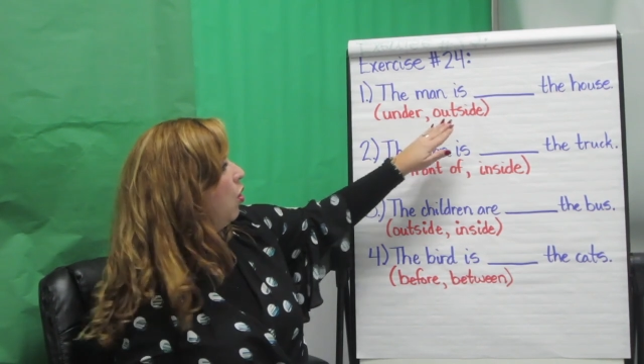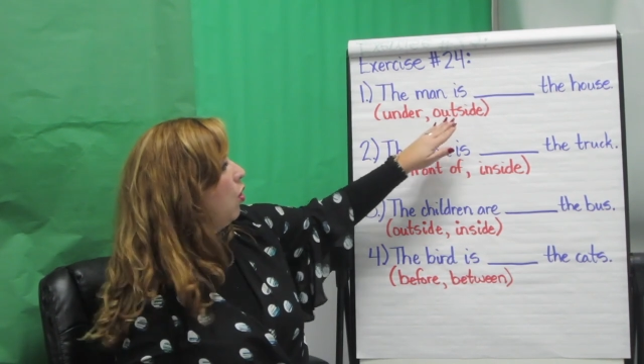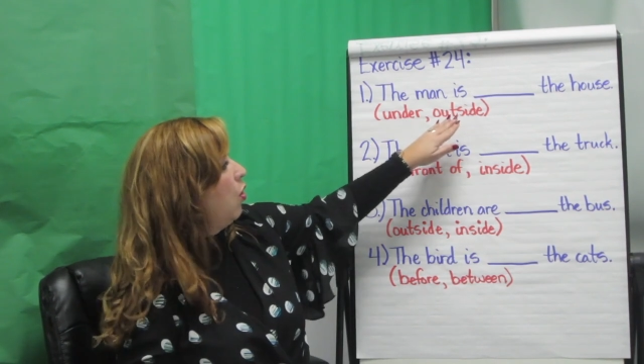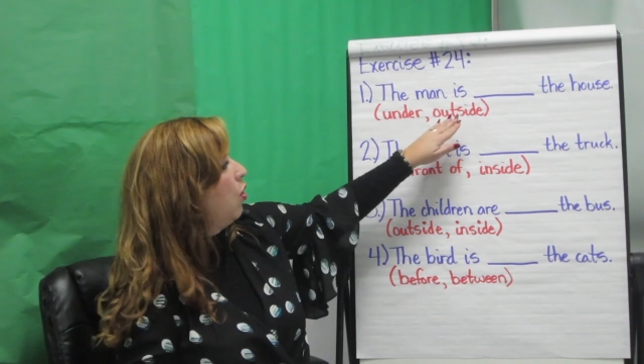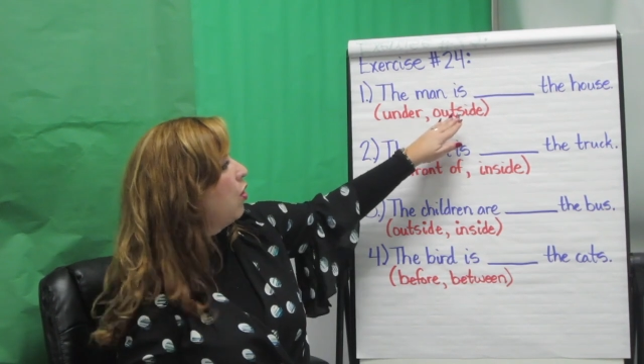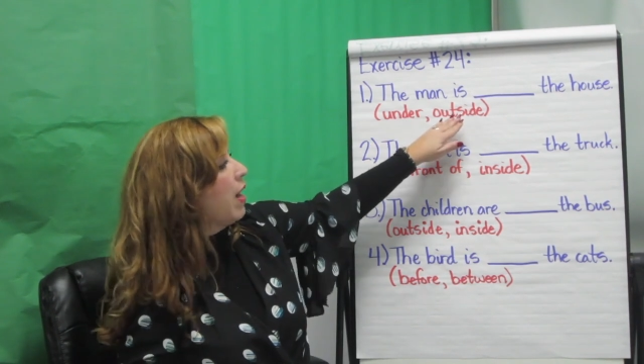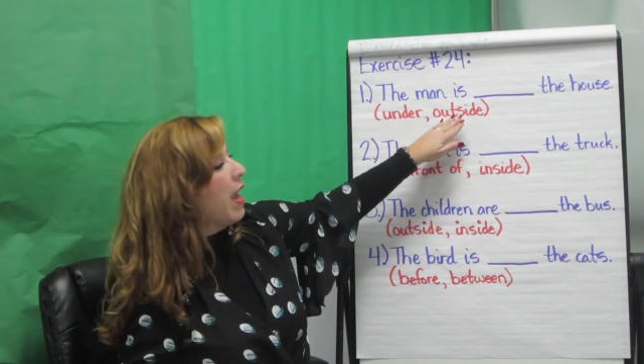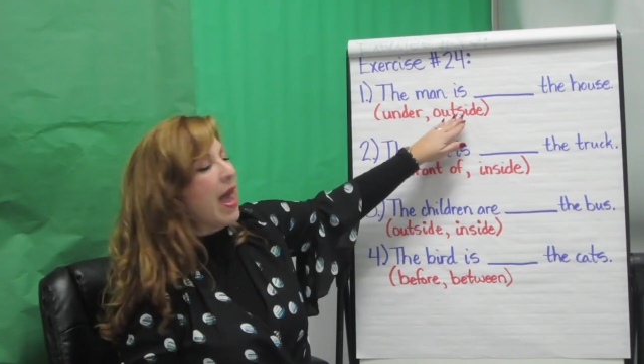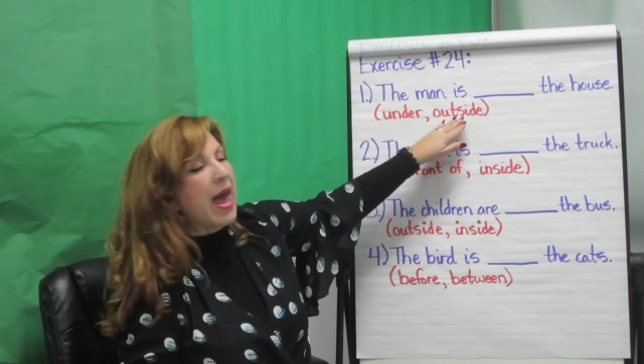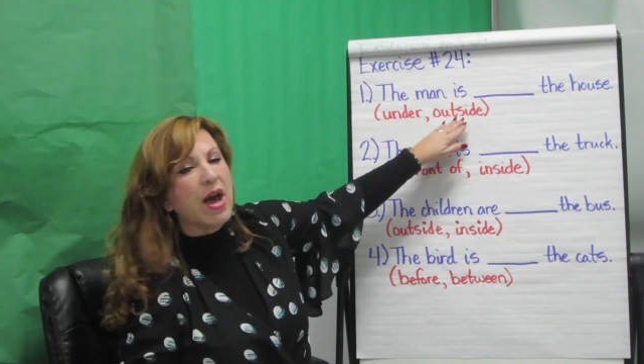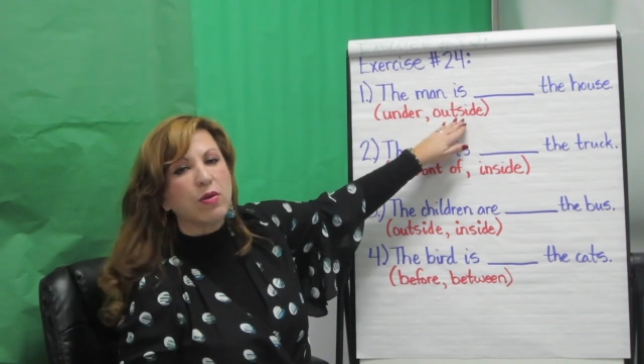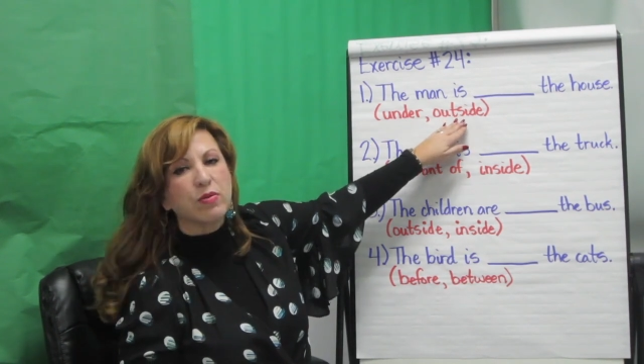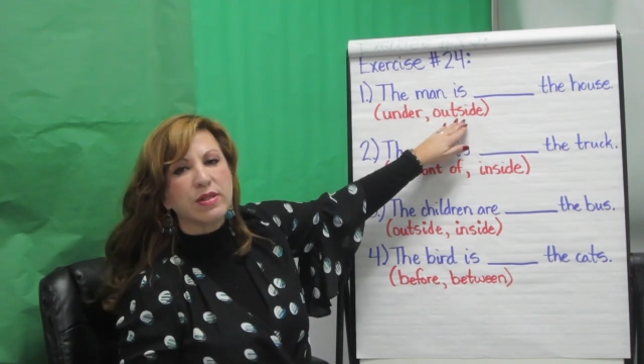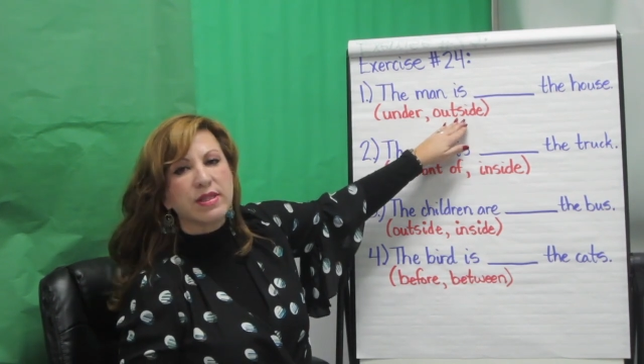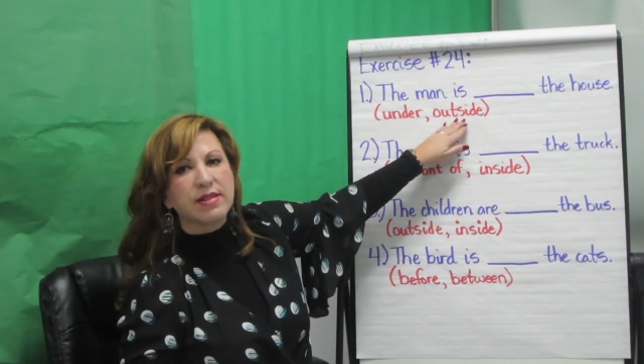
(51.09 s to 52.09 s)
or
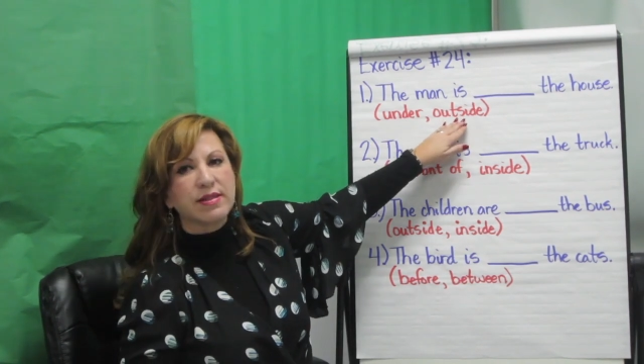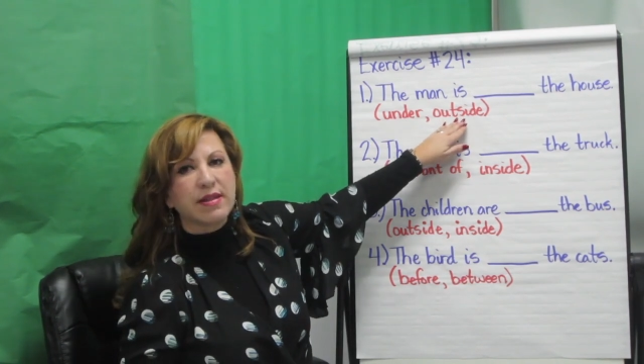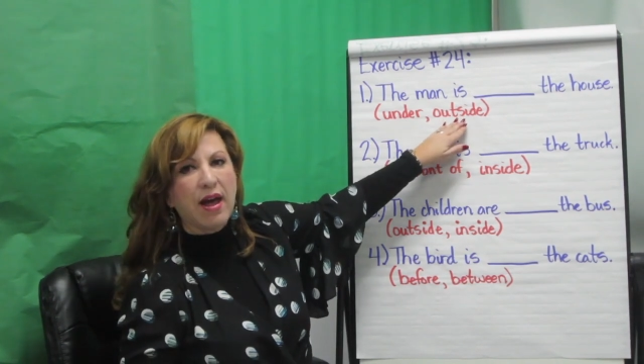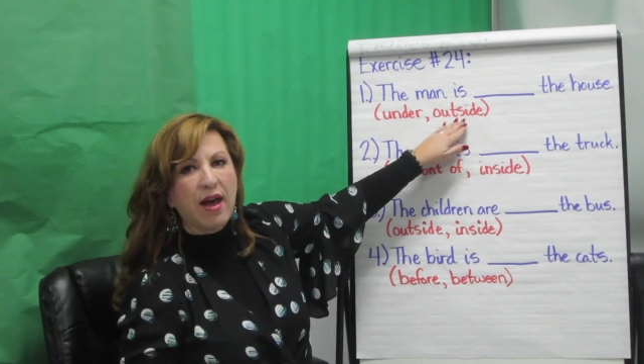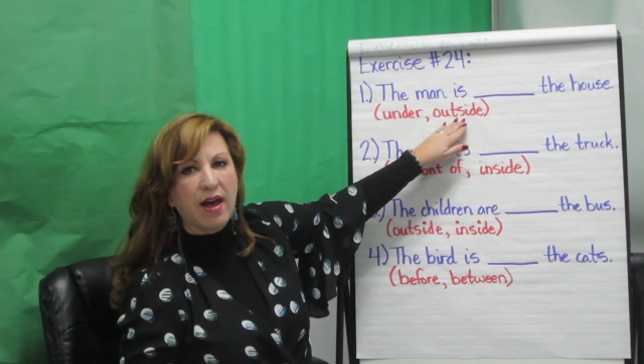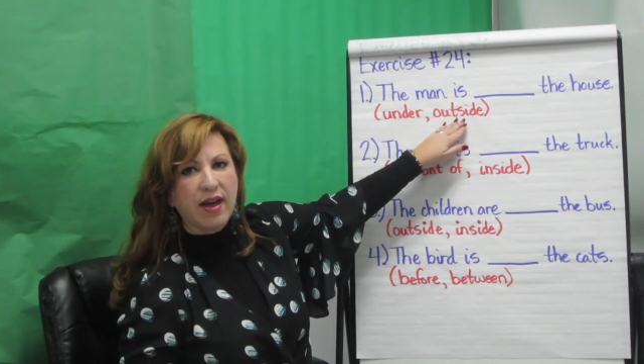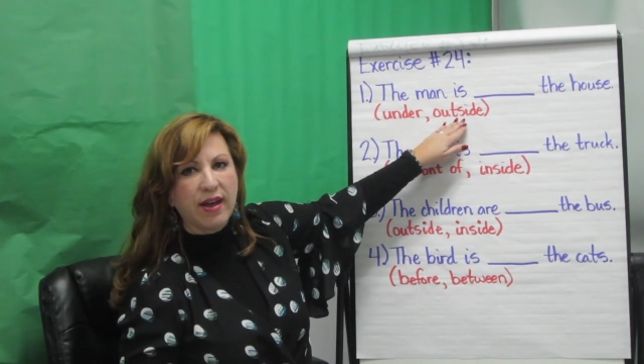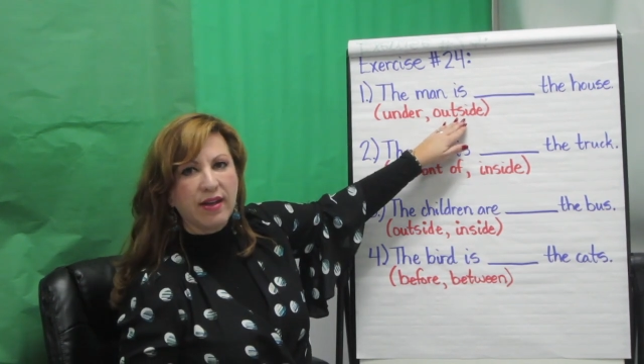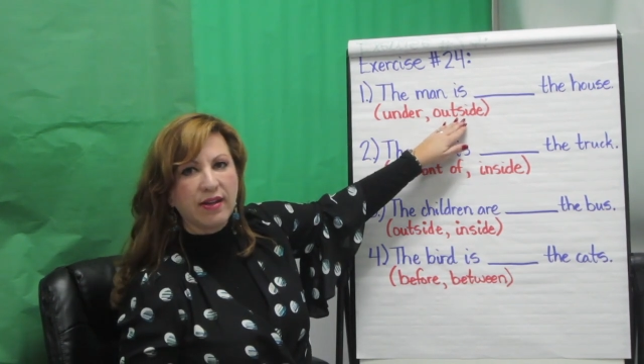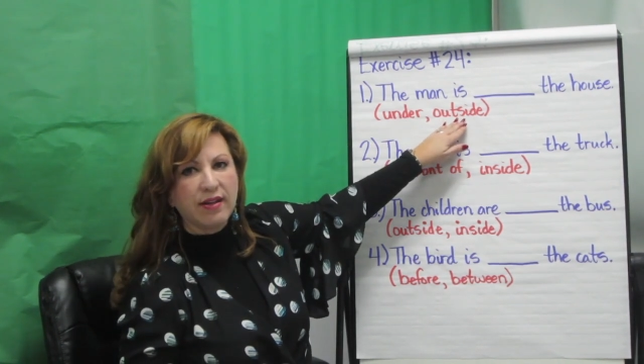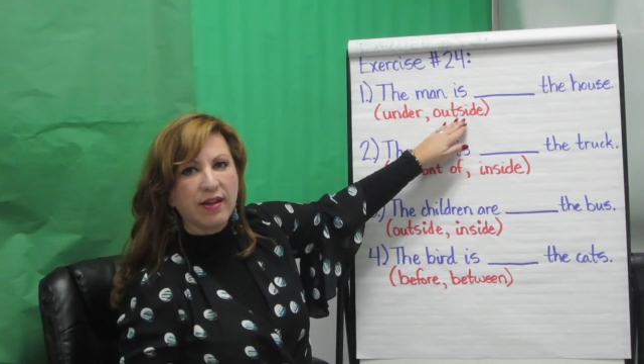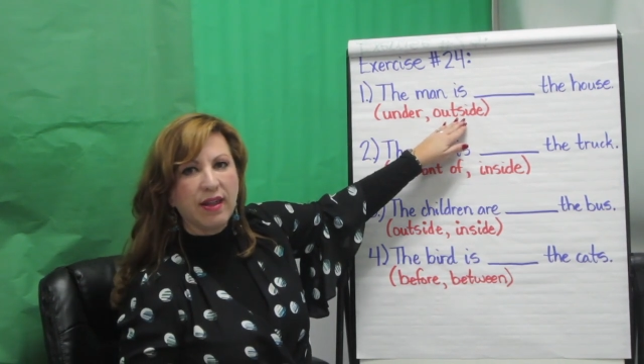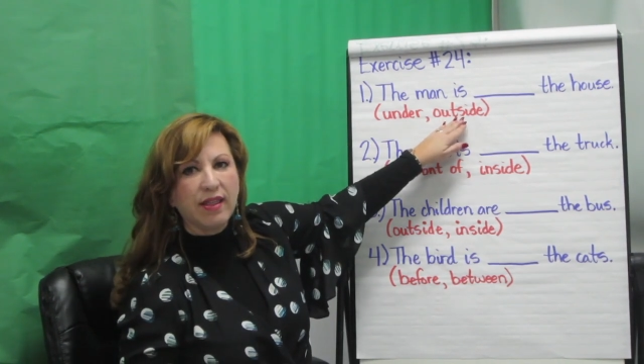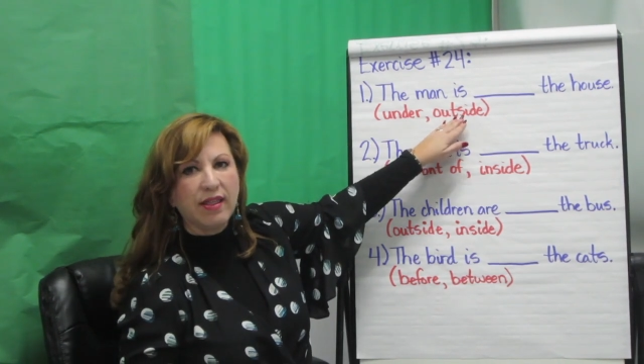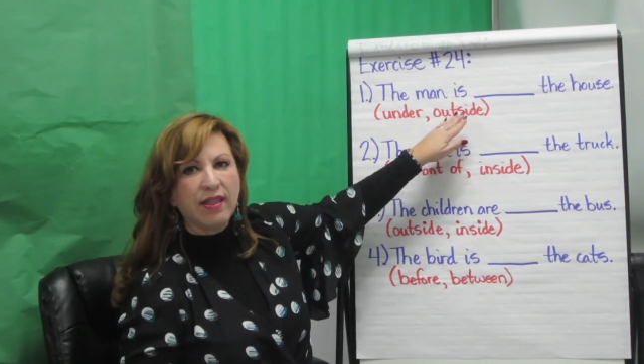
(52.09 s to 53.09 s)
outside
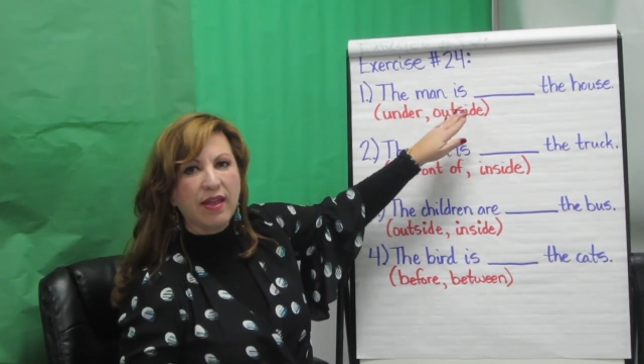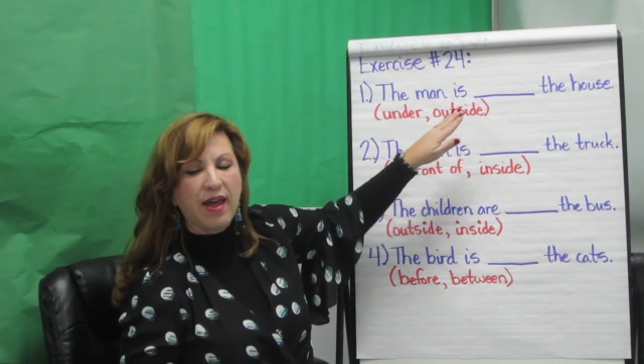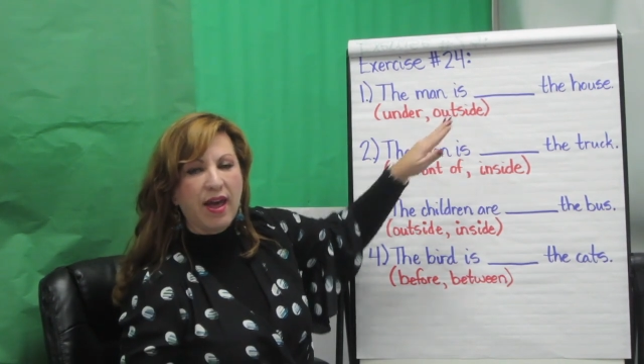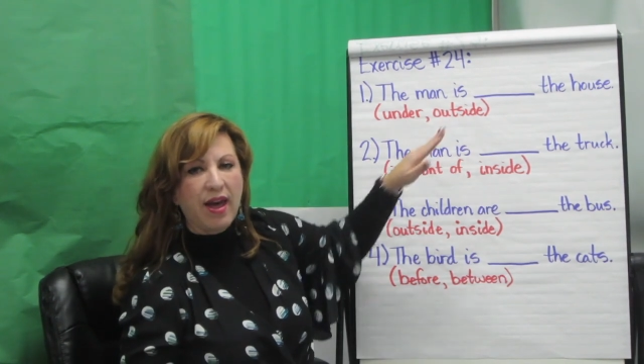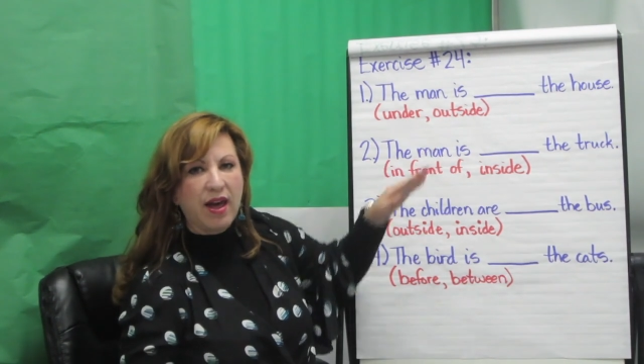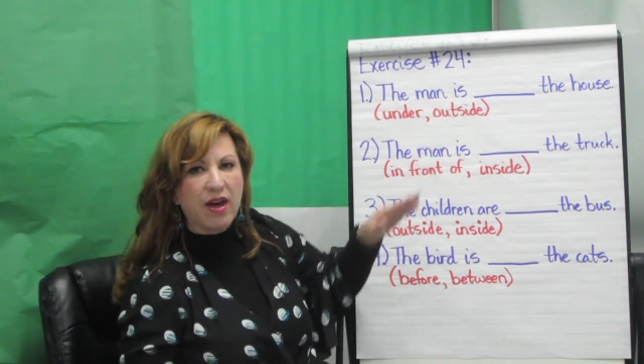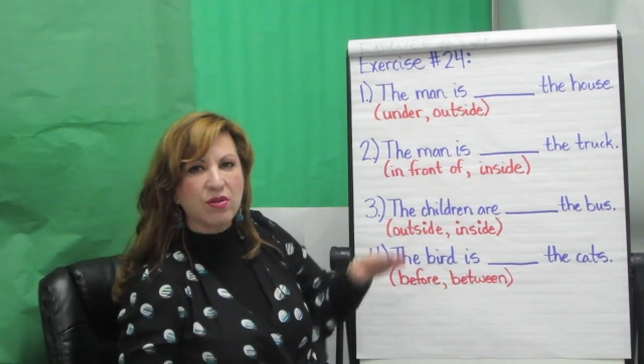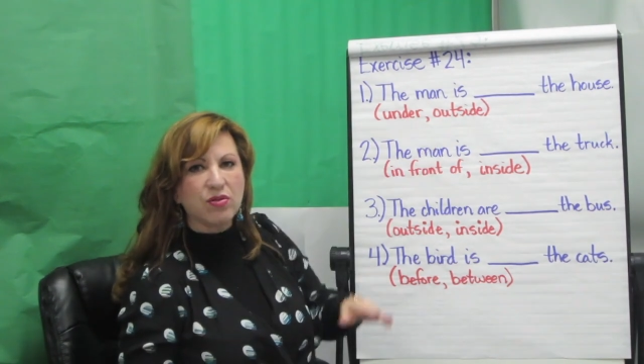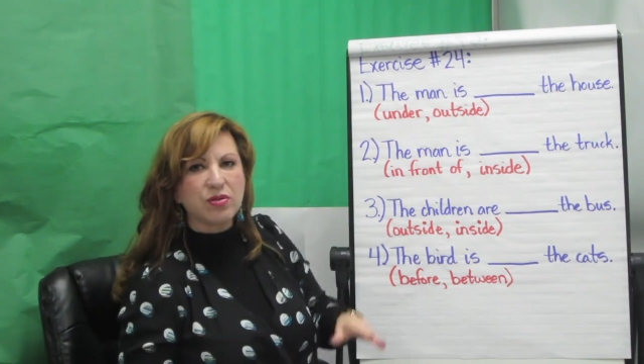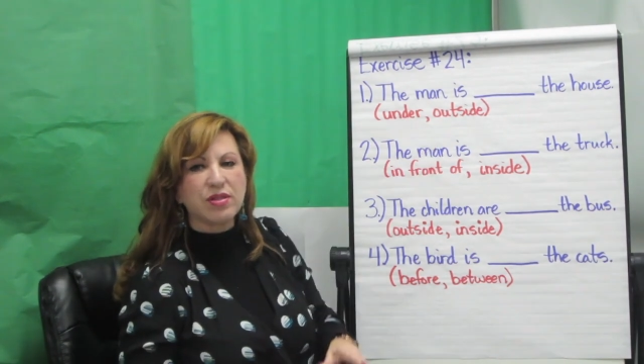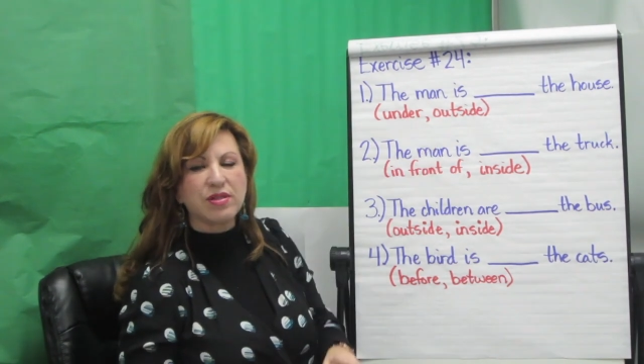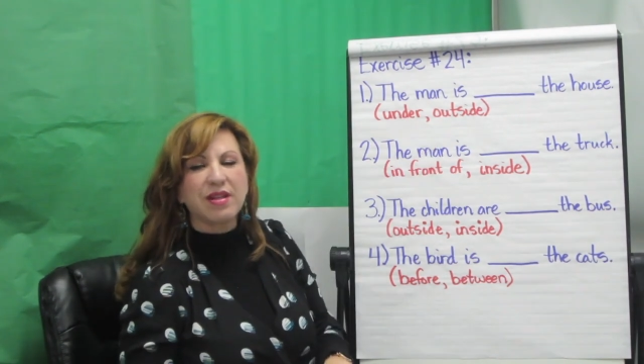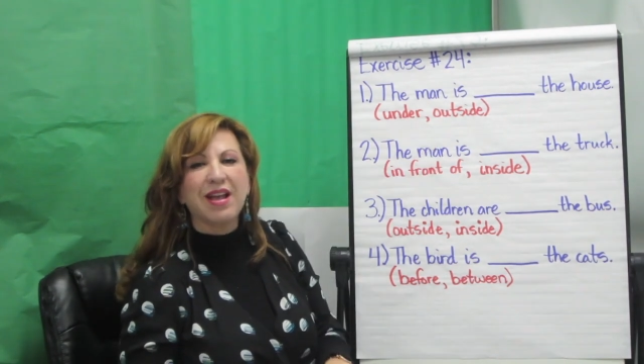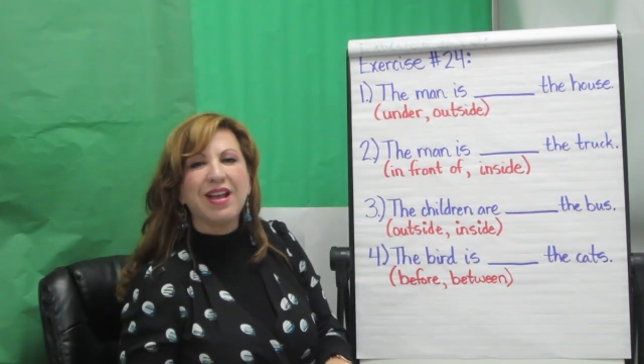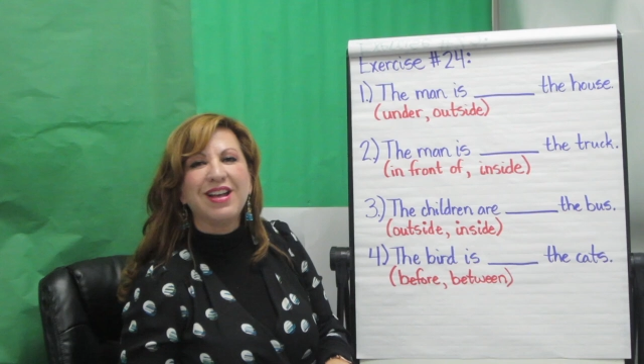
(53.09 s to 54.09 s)
the house?